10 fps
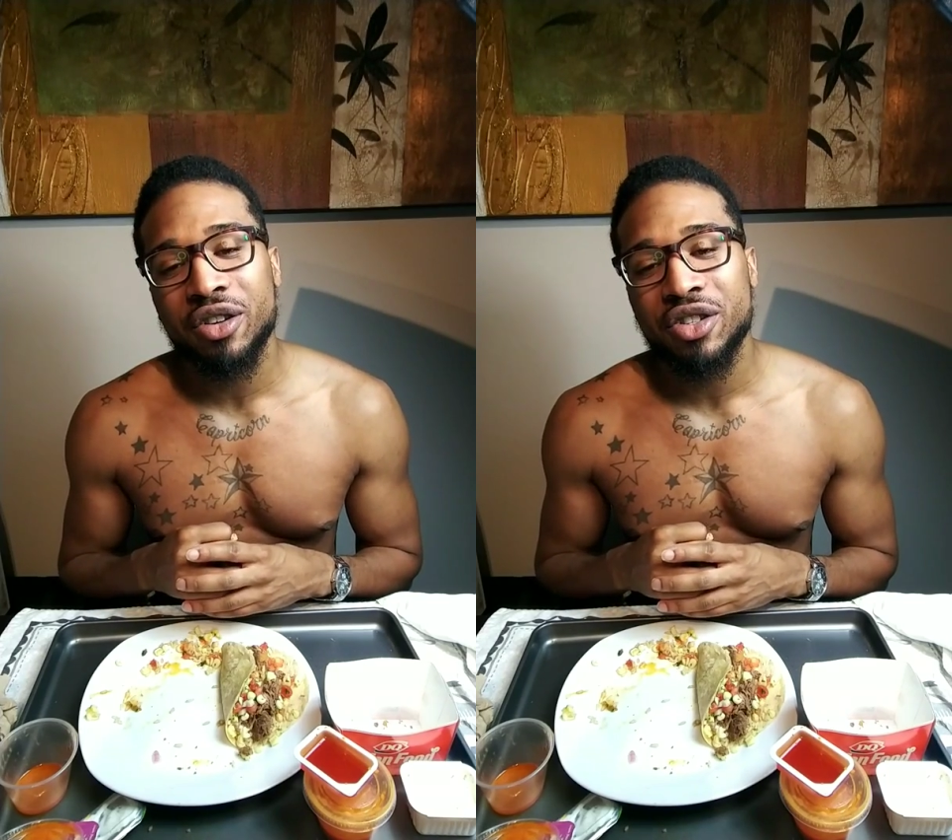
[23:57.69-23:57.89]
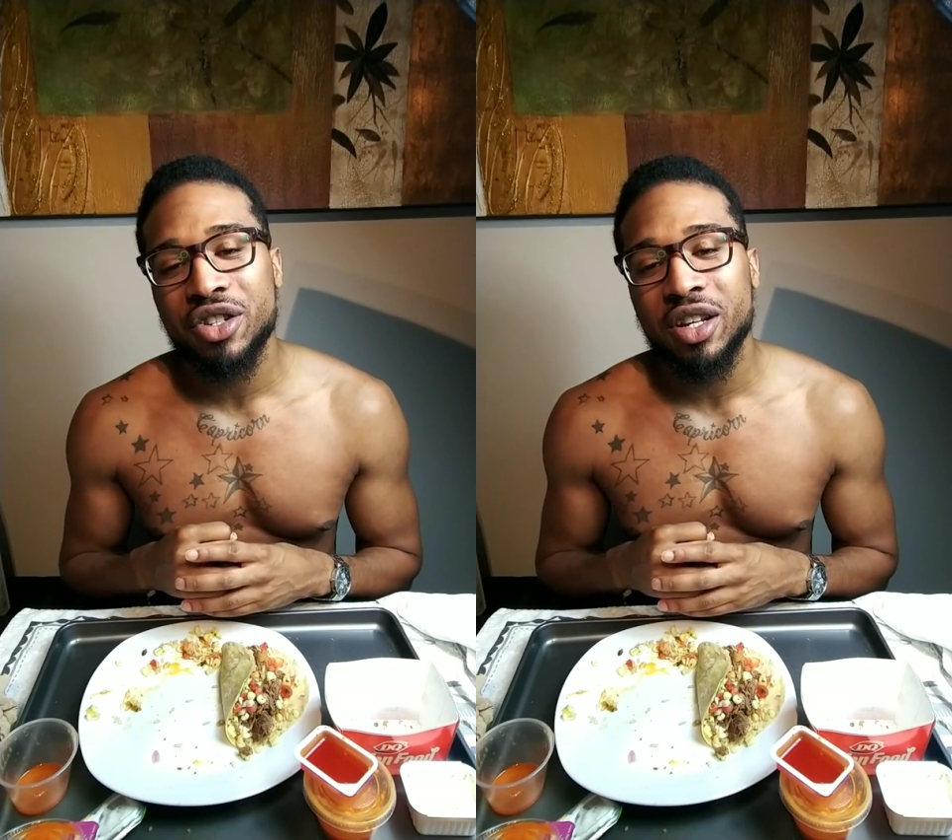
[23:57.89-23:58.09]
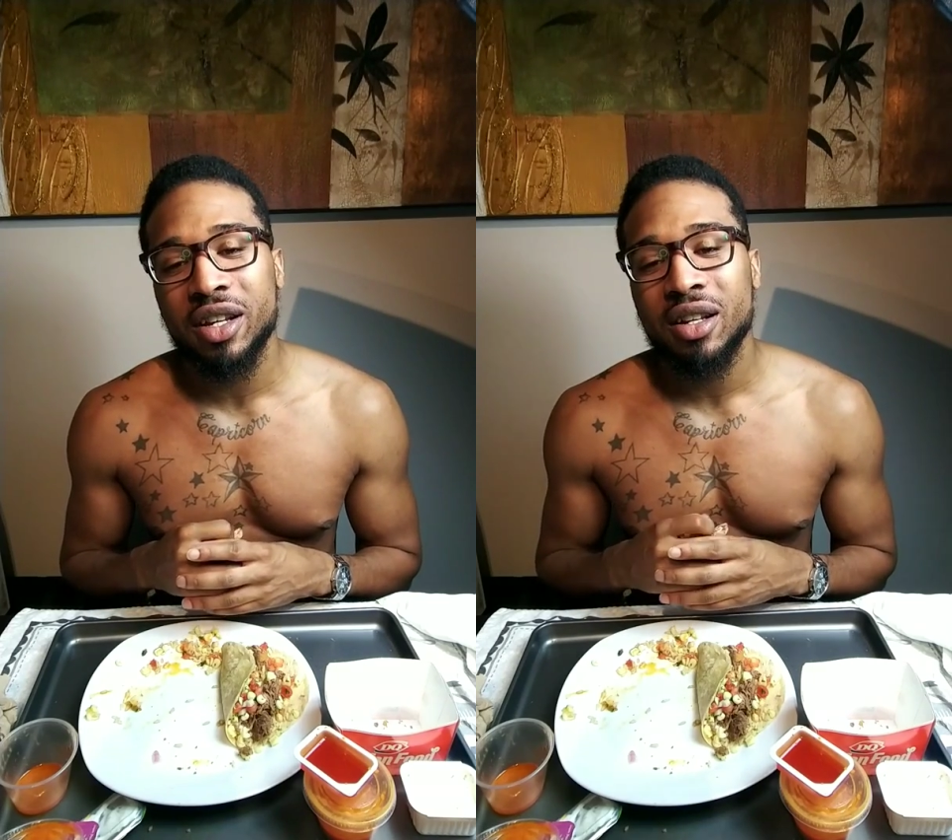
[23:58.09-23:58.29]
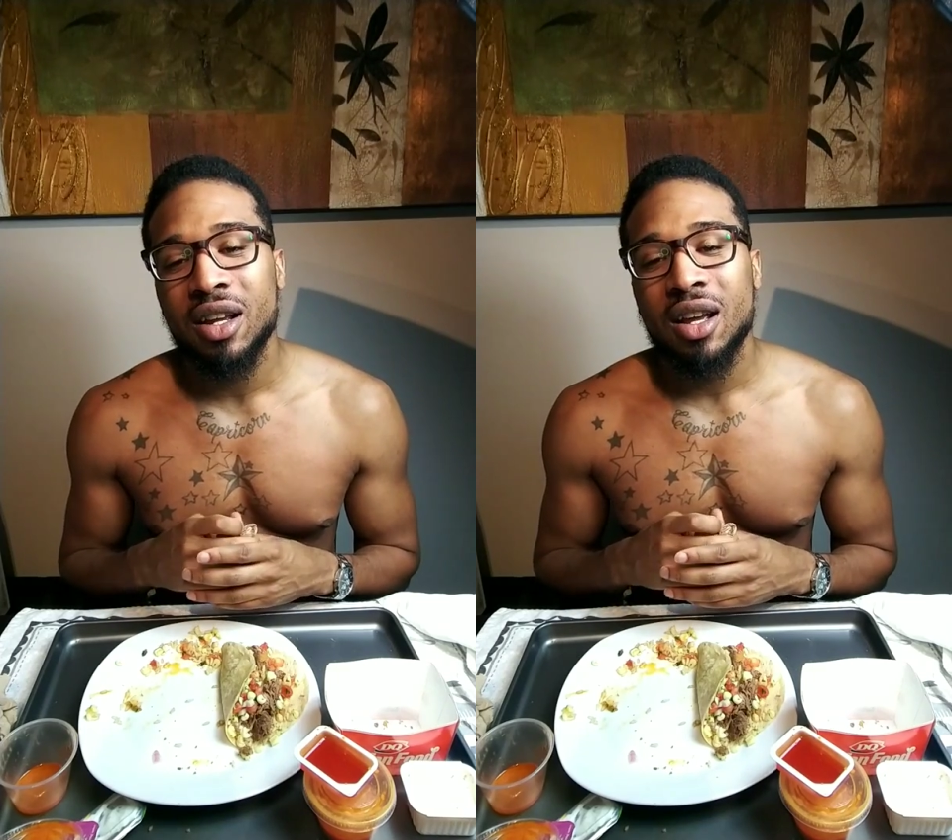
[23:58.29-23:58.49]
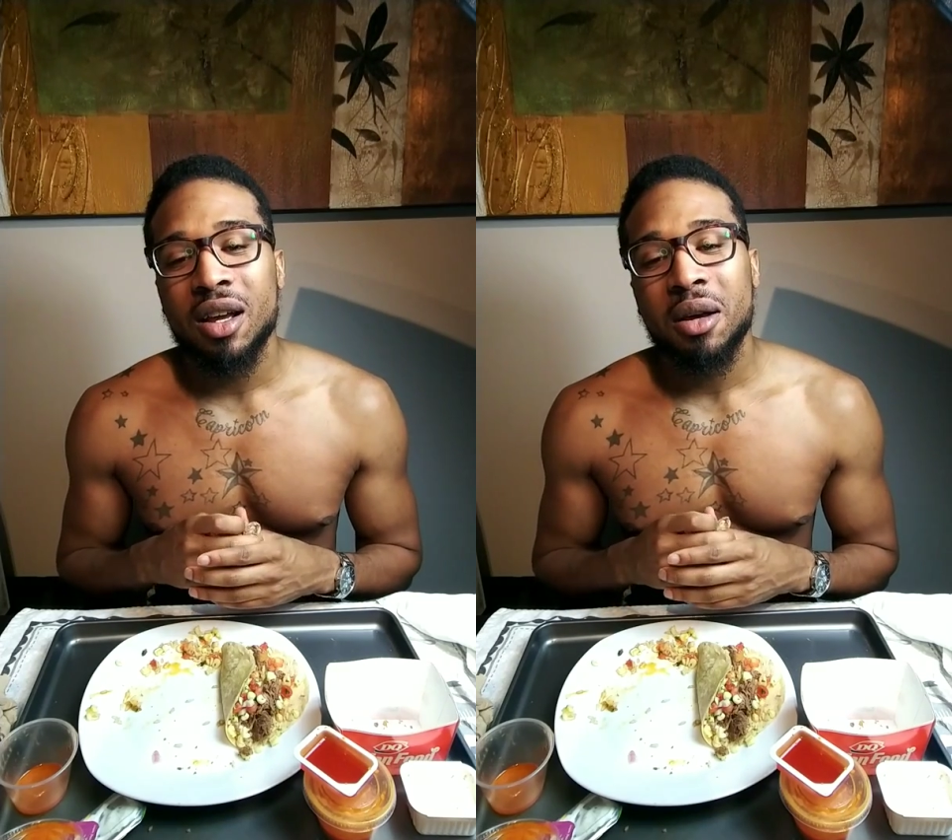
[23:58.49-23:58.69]
shit
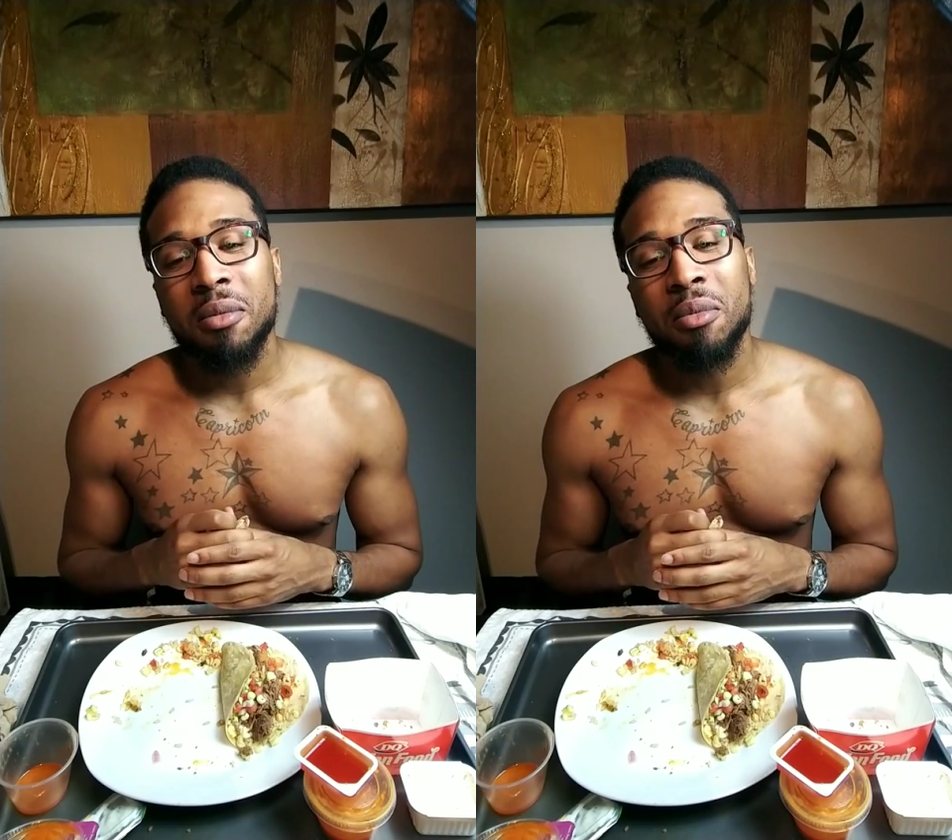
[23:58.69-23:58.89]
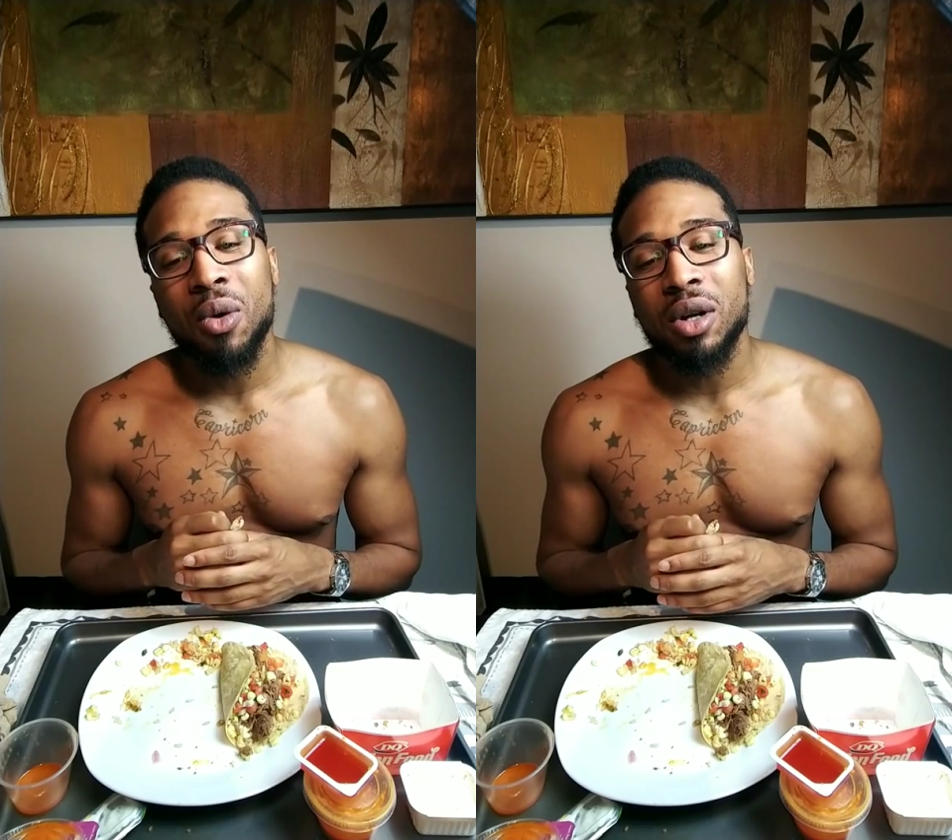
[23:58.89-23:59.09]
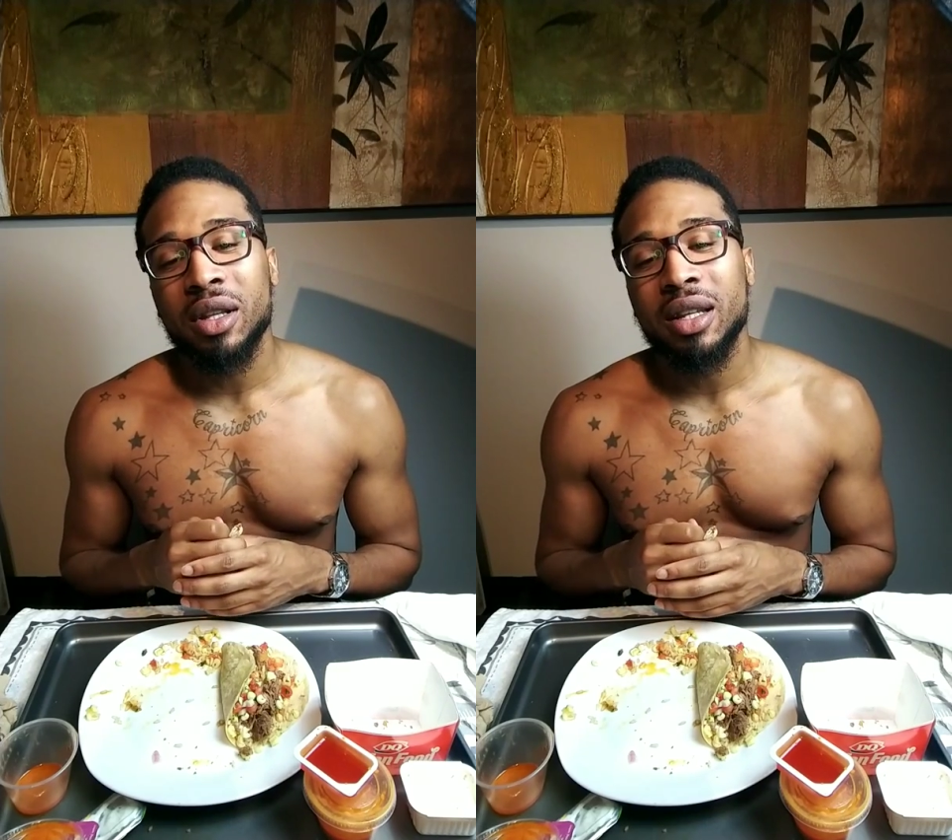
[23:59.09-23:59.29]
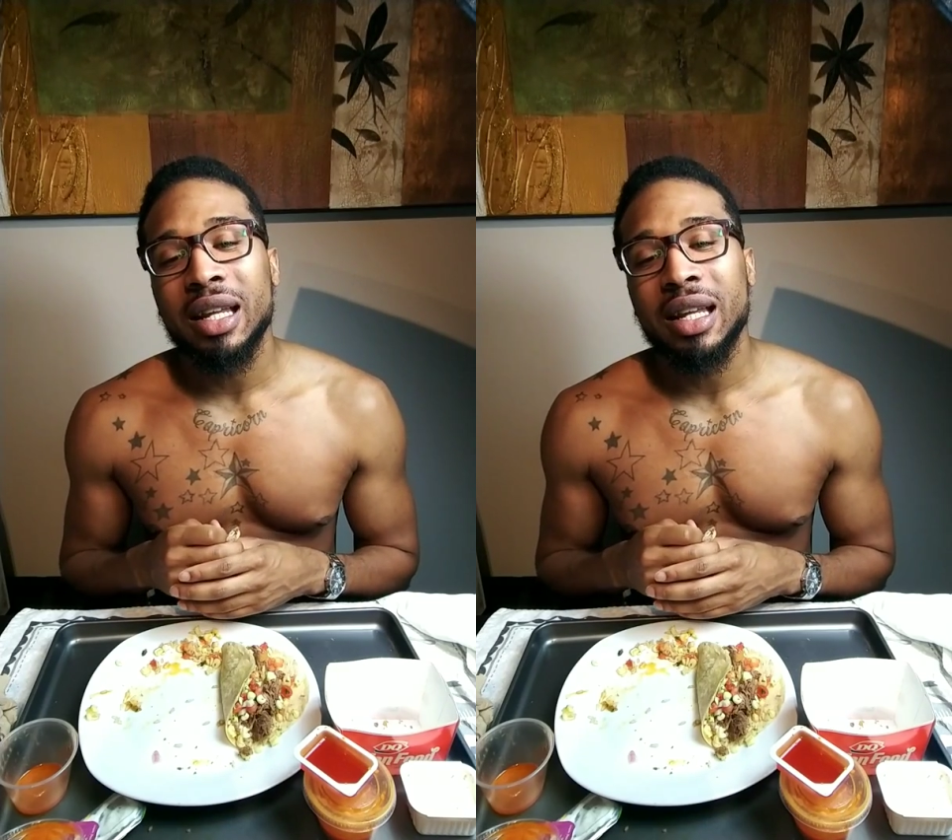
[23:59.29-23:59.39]
more than